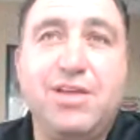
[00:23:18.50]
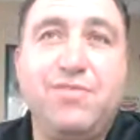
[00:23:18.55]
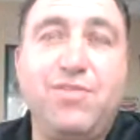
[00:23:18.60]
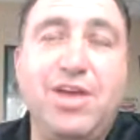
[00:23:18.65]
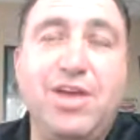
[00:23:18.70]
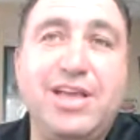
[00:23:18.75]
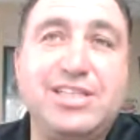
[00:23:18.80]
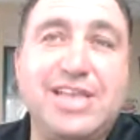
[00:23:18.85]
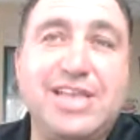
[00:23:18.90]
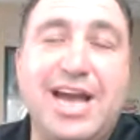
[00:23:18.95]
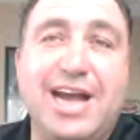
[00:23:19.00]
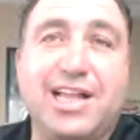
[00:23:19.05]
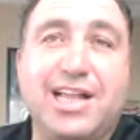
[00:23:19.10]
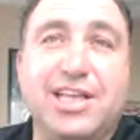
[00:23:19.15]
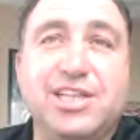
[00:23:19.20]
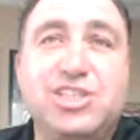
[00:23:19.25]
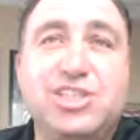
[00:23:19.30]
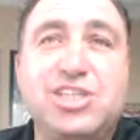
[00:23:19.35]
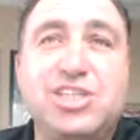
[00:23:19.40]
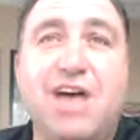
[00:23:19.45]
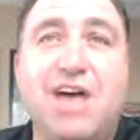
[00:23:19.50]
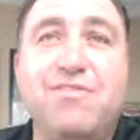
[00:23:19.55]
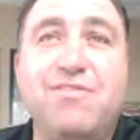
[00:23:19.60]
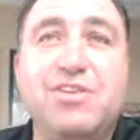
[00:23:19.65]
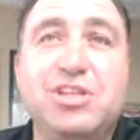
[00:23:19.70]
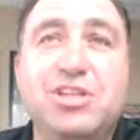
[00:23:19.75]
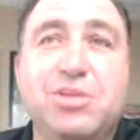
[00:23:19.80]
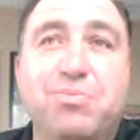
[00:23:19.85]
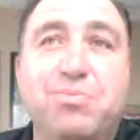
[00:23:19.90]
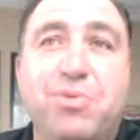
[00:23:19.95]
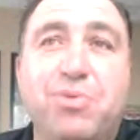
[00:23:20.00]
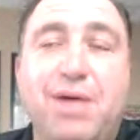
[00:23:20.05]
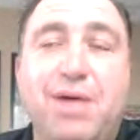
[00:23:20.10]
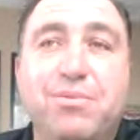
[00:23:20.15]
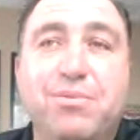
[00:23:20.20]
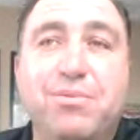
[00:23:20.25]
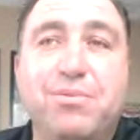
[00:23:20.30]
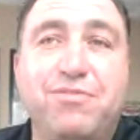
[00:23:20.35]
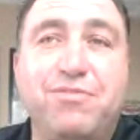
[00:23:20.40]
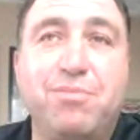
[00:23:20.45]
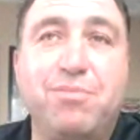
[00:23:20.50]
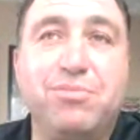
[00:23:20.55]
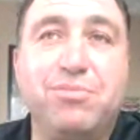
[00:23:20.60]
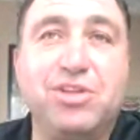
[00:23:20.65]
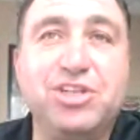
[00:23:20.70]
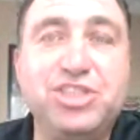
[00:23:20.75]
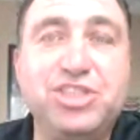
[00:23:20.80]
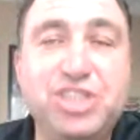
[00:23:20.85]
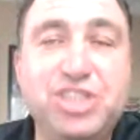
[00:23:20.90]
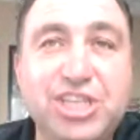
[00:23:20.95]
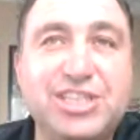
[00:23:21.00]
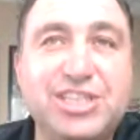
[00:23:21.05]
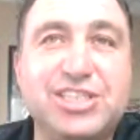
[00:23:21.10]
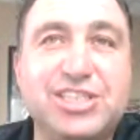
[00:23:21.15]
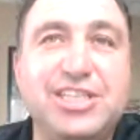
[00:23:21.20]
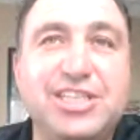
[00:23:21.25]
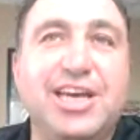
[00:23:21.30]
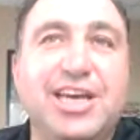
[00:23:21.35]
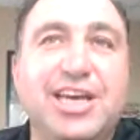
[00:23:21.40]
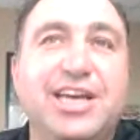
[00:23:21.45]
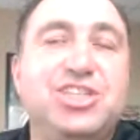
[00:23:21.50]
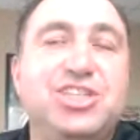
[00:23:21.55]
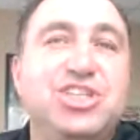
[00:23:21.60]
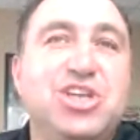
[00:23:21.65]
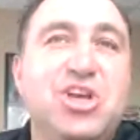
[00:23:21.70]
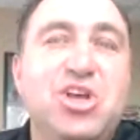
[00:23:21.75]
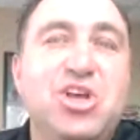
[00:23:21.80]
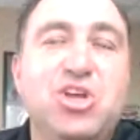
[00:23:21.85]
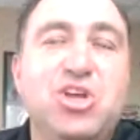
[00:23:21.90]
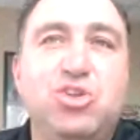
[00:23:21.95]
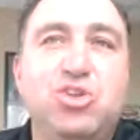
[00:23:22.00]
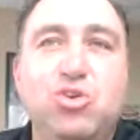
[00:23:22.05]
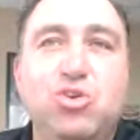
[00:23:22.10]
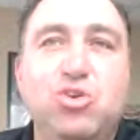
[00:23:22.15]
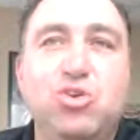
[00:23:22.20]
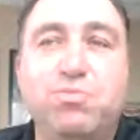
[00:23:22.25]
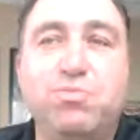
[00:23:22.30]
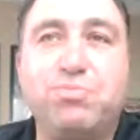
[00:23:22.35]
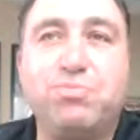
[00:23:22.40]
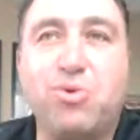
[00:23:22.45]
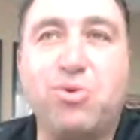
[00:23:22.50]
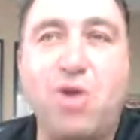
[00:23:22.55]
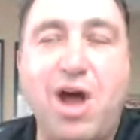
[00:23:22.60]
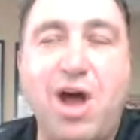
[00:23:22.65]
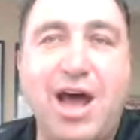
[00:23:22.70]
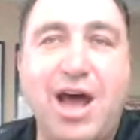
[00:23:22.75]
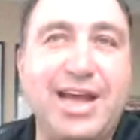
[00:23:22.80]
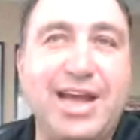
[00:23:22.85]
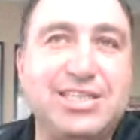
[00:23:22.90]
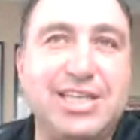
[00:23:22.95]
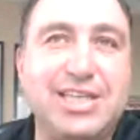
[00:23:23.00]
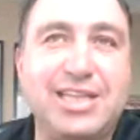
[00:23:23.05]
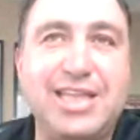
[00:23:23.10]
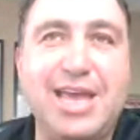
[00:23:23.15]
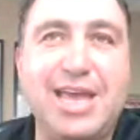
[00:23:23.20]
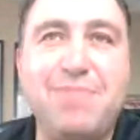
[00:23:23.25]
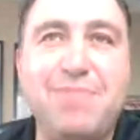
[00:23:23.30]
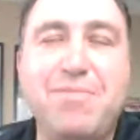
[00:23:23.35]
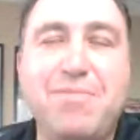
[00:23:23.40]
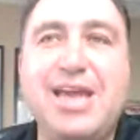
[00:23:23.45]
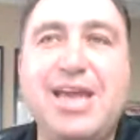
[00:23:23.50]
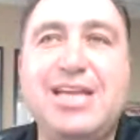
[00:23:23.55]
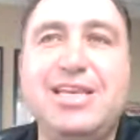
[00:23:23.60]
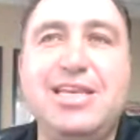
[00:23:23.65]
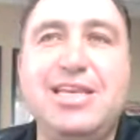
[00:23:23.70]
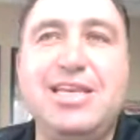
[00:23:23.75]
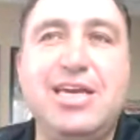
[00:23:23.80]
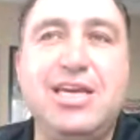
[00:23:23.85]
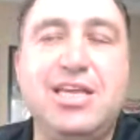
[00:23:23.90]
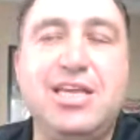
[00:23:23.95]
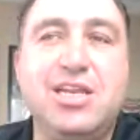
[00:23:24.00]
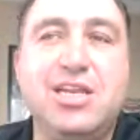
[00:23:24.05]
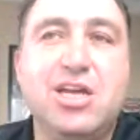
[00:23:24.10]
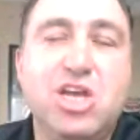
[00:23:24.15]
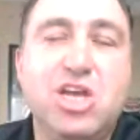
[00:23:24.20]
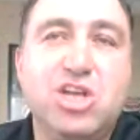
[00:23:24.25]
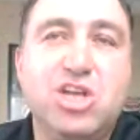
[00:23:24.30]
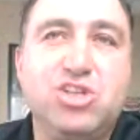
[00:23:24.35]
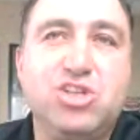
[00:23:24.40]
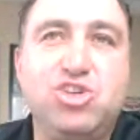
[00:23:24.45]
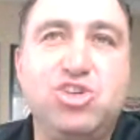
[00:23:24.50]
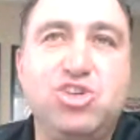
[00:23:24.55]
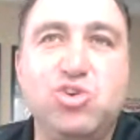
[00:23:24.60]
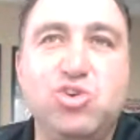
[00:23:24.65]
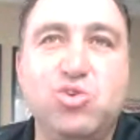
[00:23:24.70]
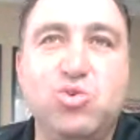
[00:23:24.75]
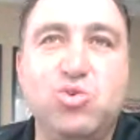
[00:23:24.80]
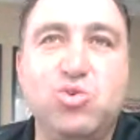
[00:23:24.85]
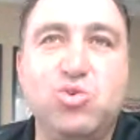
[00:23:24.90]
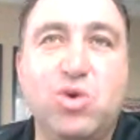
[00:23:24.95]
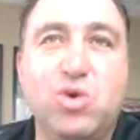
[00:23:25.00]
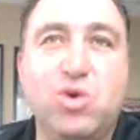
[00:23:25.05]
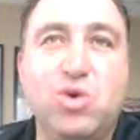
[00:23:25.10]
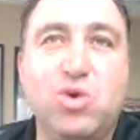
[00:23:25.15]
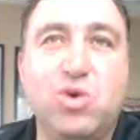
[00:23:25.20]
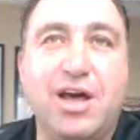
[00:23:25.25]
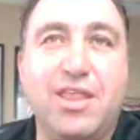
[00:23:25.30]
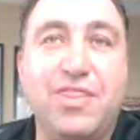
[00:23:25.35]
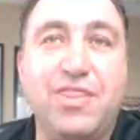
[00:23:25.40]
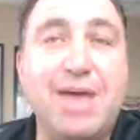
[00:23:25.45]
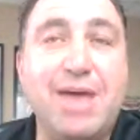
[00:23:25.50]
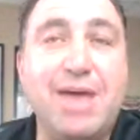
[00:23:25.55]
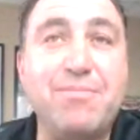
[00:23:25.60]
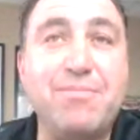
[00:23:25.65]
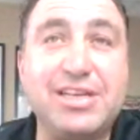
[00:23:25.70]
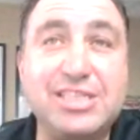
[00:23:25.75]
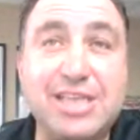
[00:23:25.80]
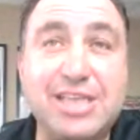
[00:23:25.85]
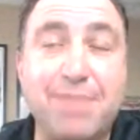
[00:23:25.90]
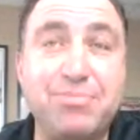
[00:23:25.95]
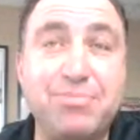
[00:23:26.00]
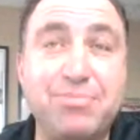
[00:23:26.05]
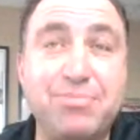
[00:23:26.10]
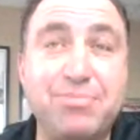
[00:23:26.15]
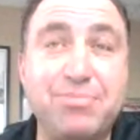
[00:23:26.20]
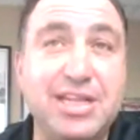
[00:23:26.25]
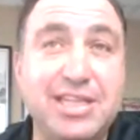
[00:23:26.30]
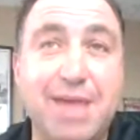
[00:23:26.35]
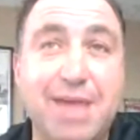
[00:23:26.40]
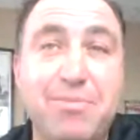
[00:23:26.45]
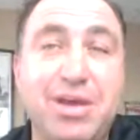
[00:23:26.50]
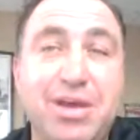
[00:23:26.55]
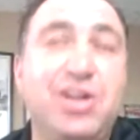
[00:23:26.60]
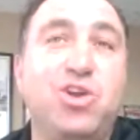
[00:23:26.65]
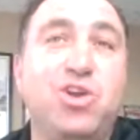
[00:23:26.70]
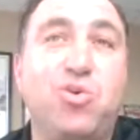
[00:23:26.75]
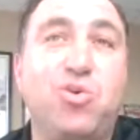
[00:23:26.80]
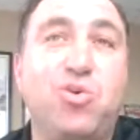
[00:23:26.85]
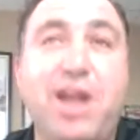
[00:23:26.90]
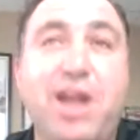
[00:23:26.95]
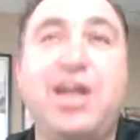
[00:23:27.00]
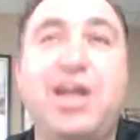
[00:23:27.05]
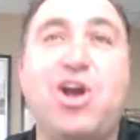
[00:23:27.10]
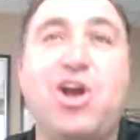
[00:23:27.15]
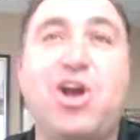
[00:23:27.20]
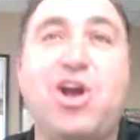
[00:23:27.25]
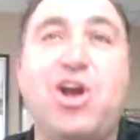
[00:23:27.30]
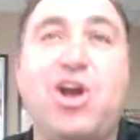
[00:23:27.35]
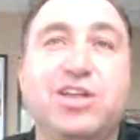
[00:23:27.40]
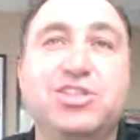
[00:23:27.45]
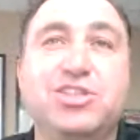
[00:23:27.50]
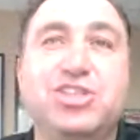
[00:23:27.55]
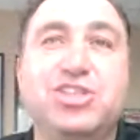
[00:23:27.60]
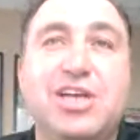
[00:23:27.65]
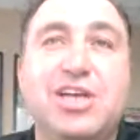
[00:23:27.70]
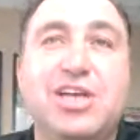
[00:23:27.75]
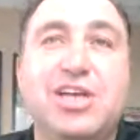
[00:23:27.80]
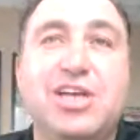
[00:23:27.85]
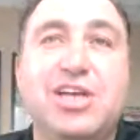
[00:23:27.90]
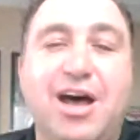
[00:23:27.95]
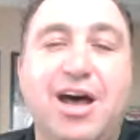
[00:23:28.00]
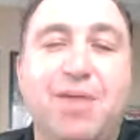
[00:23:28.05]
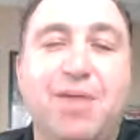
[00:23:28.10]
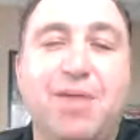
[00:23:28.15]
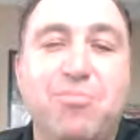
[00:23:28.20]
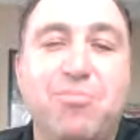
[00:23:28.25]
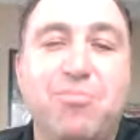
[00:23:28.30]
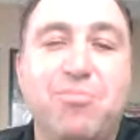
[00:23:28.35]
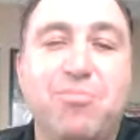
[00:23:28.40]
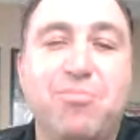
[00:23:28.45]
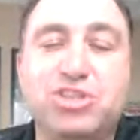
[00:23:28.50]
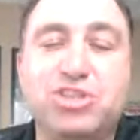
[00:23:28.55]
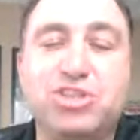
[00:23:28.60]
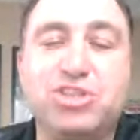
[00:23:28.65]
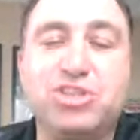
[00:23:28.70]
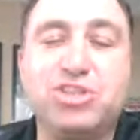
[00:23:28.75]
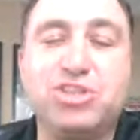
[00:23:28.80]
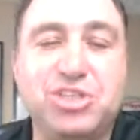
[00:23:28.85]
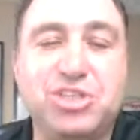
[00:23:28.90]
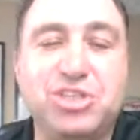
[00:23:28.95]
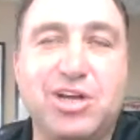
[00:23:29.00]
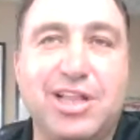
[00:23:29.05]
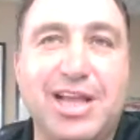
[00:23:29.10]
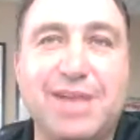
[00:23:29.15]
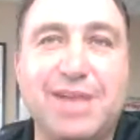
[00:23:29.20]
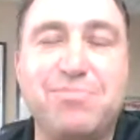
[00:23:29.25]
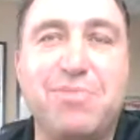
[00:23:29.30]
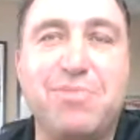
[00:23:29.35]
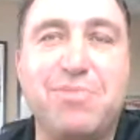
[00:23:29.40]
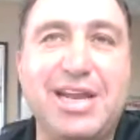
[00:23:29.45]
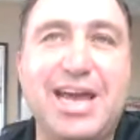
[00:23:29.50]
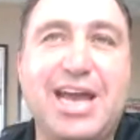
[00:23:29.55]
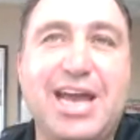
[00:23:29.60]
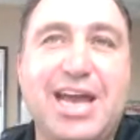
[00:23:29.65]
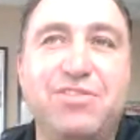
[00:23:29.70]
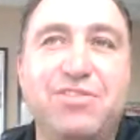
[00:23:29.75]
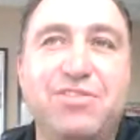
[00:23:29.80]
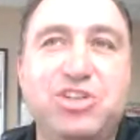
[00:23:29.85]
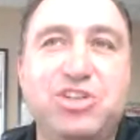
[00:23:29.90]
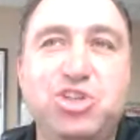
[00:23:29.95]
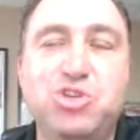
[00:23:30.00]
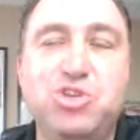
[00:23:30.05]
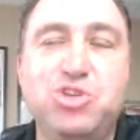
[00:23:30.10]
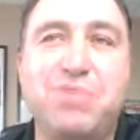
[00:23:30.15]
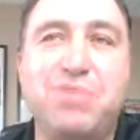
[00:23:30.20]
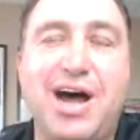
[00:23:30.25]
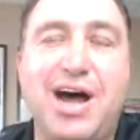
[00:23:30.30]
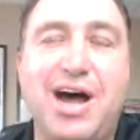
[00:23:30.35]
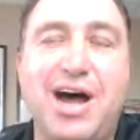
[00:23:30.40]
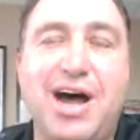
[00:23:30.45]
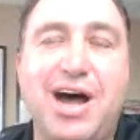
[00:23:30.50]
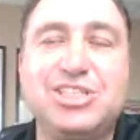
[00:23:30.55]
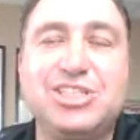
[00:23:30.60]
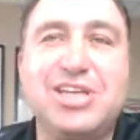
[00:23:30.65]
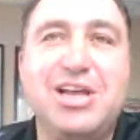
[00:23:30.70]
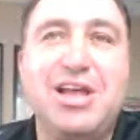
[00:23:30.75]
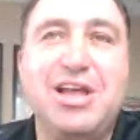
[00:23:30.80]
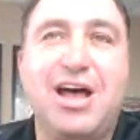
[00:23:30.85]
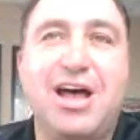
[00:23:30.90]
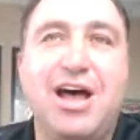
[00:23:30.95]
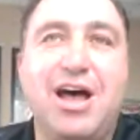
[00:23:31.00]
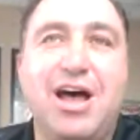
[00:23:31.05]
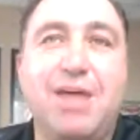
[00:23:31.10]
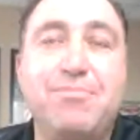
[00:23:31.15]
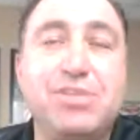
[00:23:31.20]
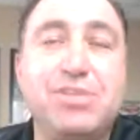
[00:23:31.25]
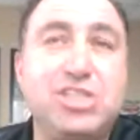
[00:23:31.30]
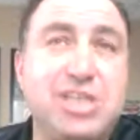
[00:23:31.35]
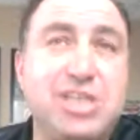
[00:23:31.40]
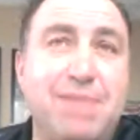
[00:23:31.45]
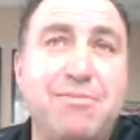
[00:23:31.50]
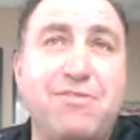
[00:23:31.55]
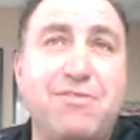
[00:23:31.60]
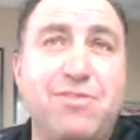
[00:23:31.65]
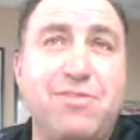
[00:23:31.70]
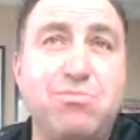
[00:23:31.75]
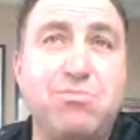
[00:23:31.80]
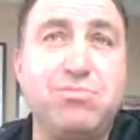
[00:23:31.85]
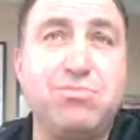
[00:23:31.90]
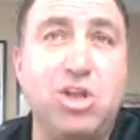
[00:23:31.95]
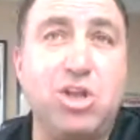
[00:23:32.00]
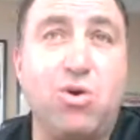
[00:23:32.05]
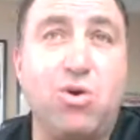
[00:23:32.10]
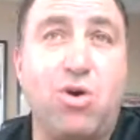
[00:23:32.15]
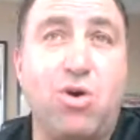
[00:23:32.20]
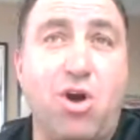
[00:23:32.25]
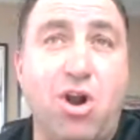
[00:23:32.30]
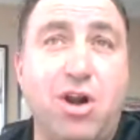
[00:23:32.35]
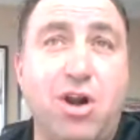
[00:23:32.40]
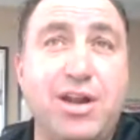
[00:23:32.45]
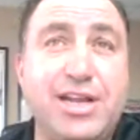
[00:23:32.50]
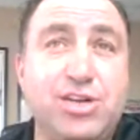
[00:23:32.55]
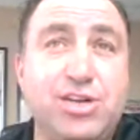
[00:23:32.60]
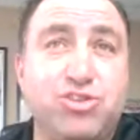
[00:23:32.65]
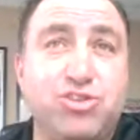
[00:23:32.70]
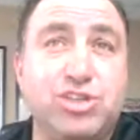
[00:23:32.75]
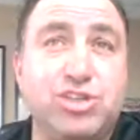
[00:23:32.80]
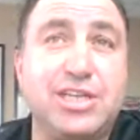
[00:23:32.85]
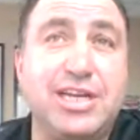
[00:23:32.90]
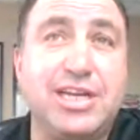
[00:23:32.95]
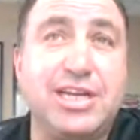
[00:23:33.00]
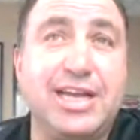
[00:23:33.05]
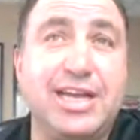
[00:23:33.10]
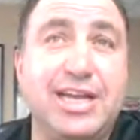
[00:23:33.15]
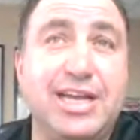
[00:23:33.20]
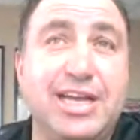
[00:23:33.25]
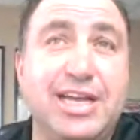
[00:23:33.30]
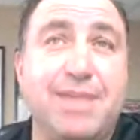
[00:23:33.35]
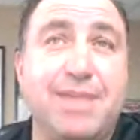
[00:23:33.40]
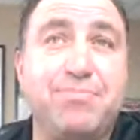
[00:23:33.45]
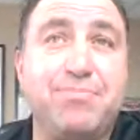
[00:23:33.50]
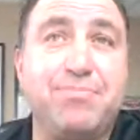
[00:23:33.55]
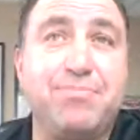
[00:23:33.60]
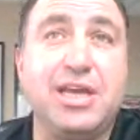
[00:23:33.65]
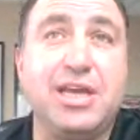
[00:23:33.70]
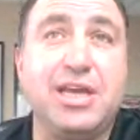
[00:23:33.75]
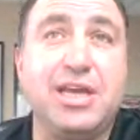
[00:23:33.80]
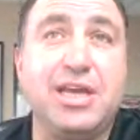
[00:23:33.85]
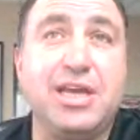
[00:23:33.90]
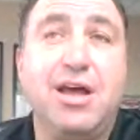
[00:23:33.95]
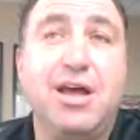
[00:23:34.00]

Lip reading: exactly. It's solving the problem from logistics to products that they may need to them accepting debit and credit cards. Most of them still collect money out of a shoebox, but some of them, are interested in accepting